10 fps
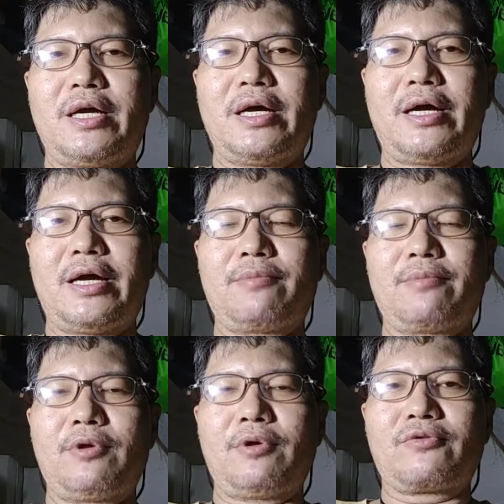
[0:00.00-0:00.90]
I am
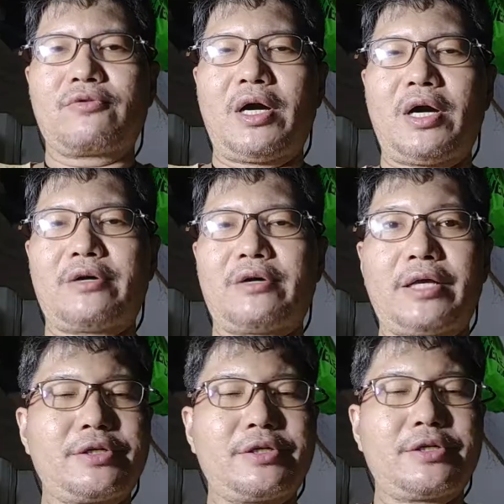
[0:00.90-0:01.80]
also a
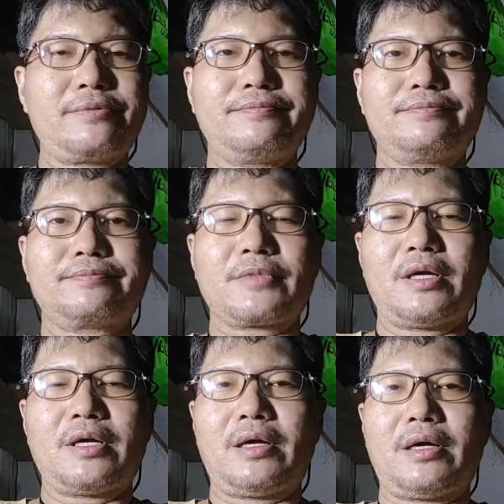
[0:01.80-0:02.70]
writer,
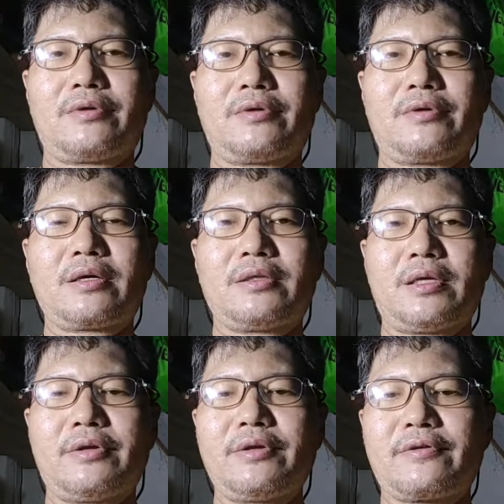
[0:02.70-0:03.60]
rock
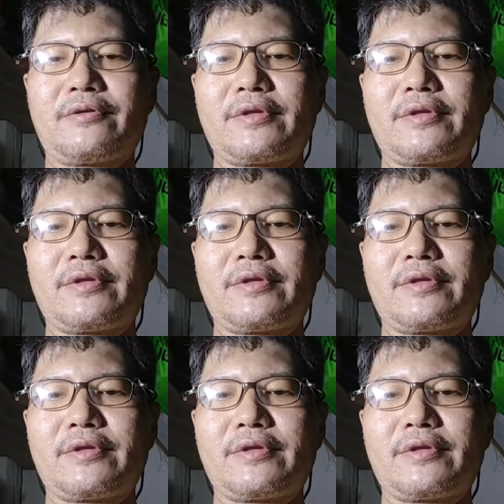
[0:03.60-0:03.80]
guitarist,